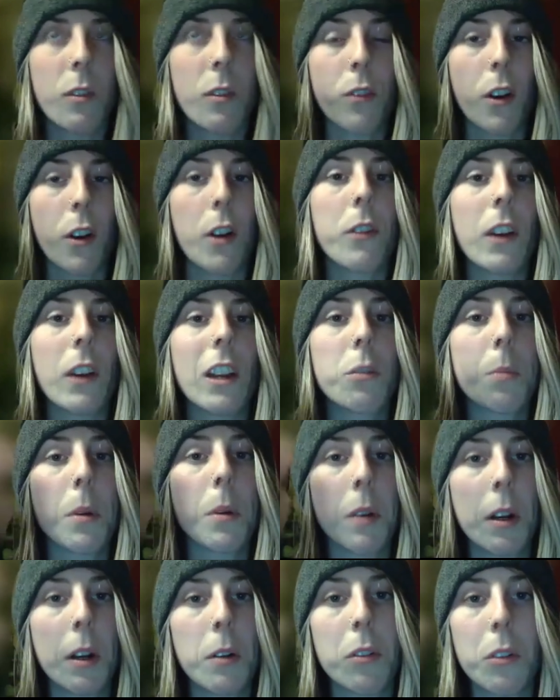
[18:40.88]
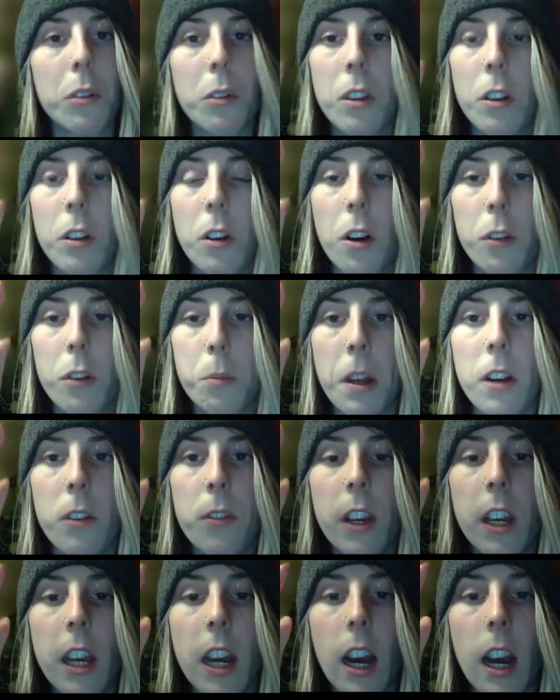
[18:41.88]
far fetched, but when I was doing the cost
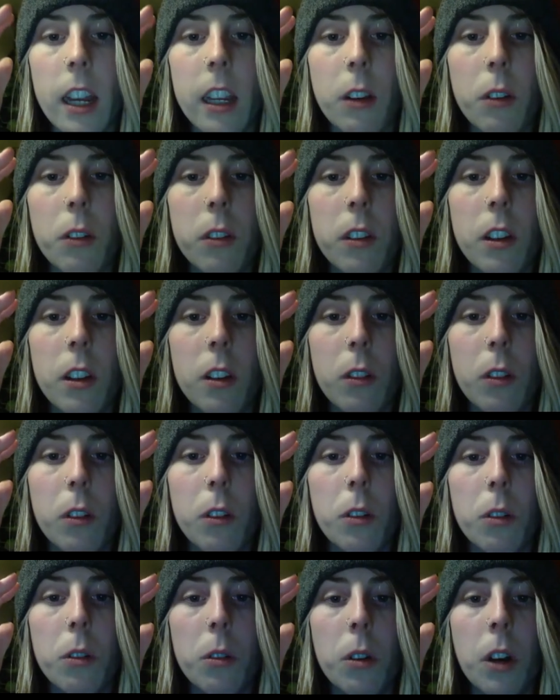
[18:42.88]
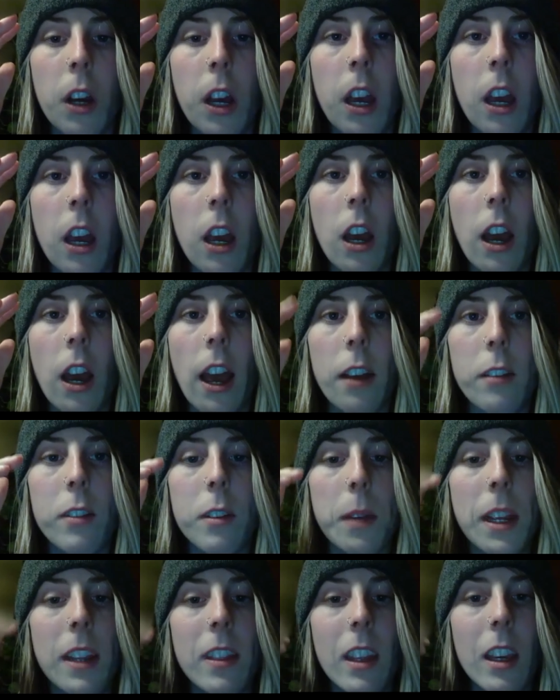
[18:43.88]
benefit, I used it to
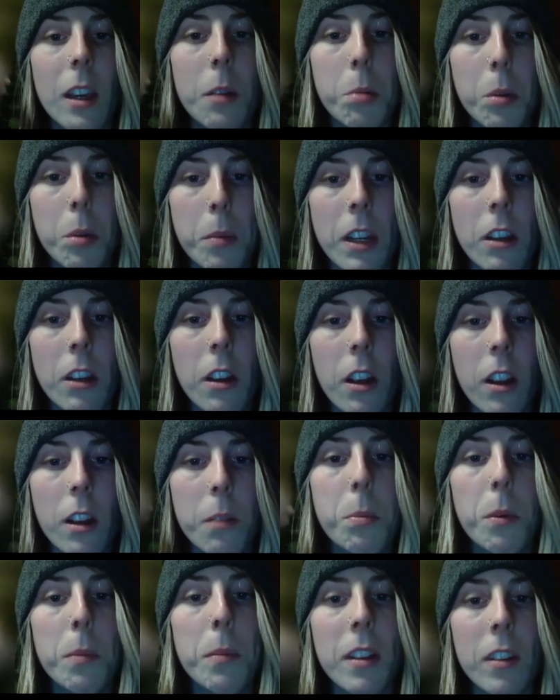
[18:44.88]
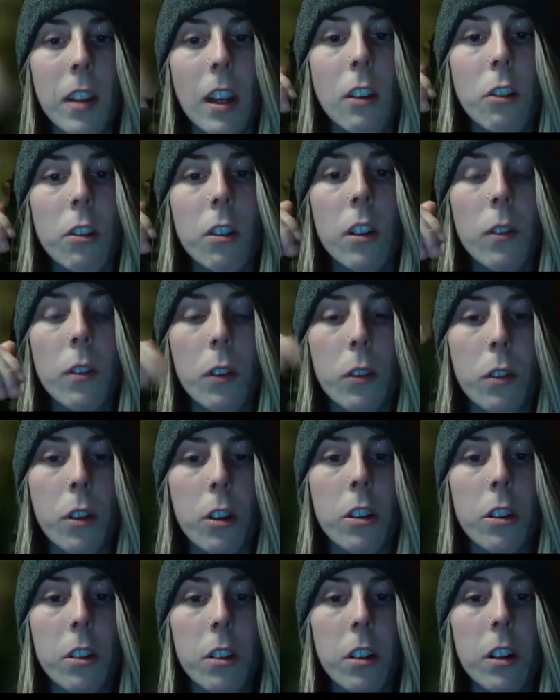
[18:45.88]
estimate the implement implementation of a
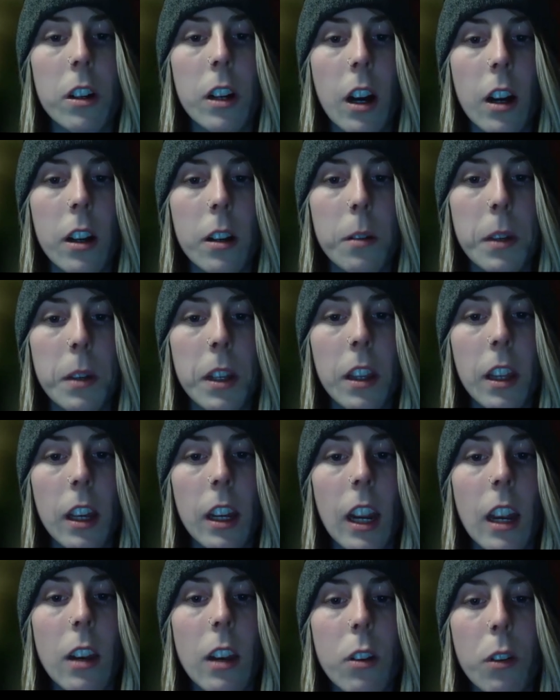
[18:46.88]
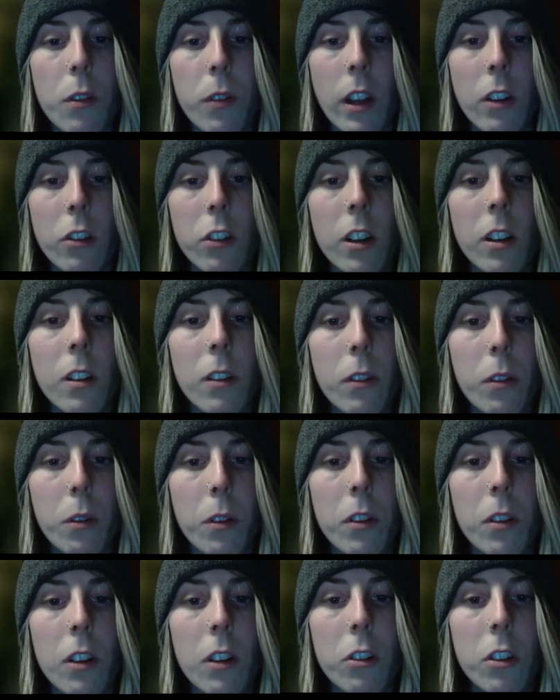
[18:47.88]
circular economy like intervention. So
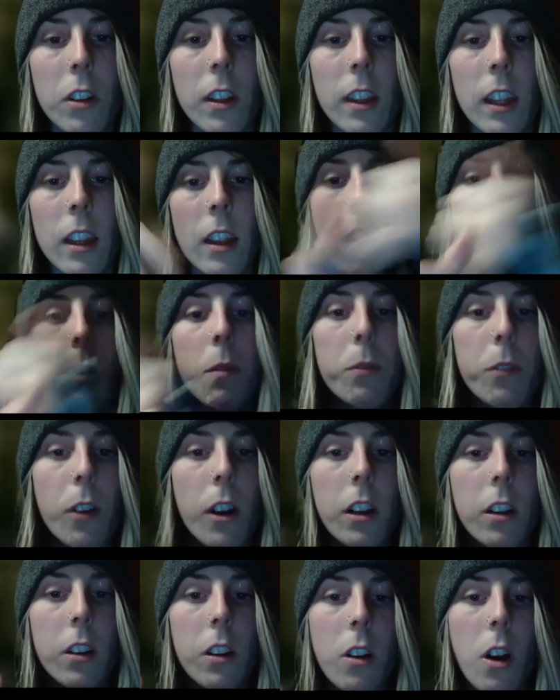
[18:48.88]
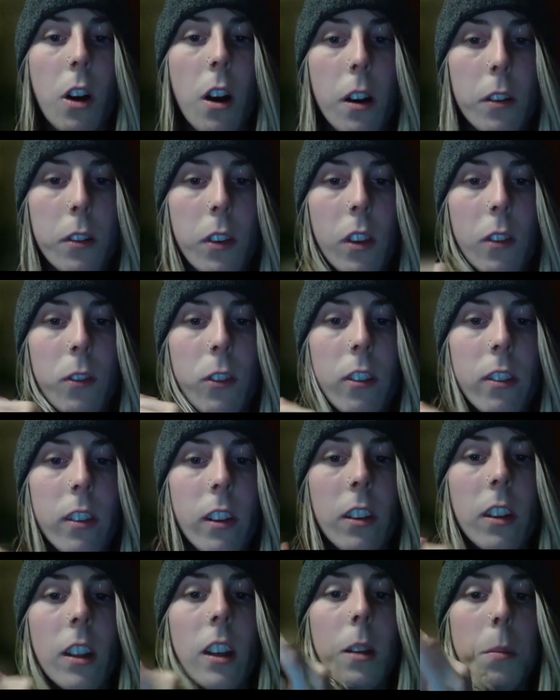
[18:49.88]
essentially like the upfront cost of the
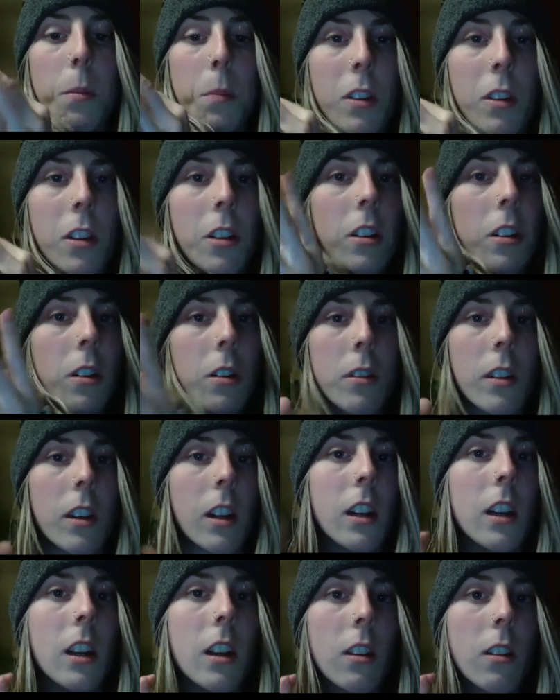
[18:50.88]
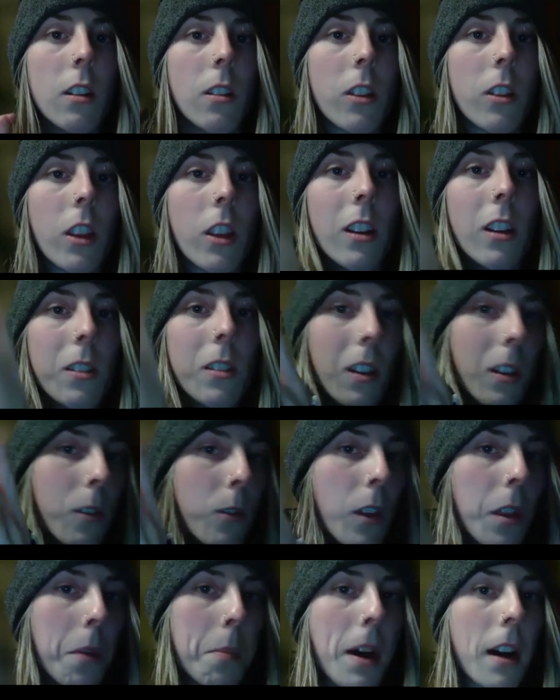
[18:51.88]
facility, materials, and any other things like
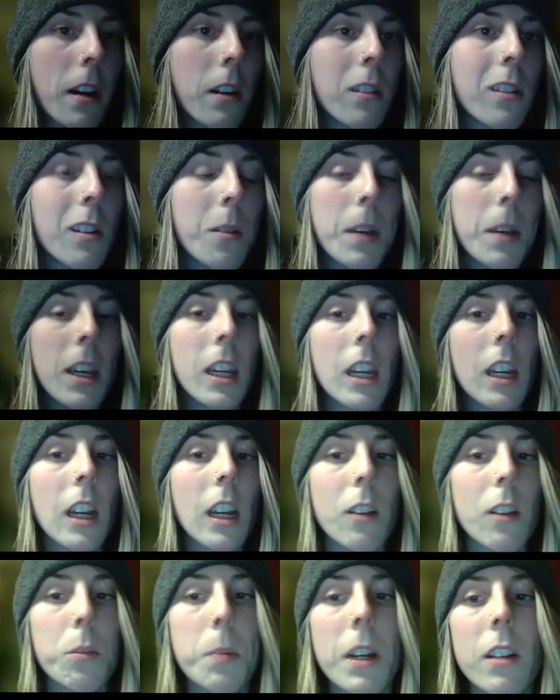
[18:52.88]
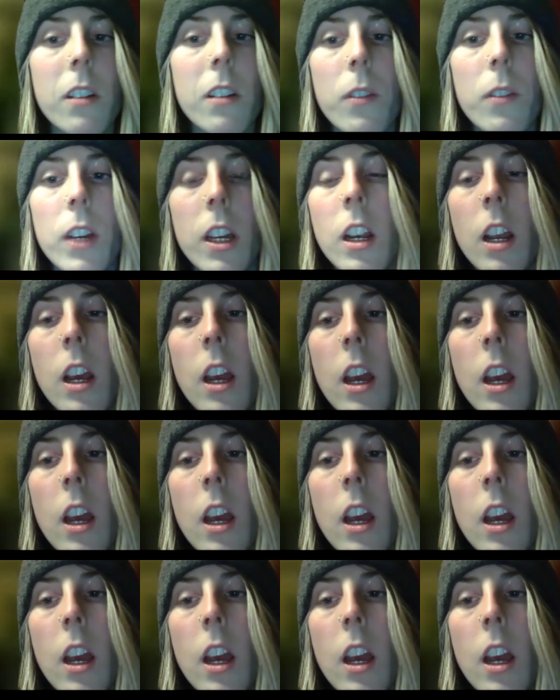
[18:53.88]
for the policy making aspect of it.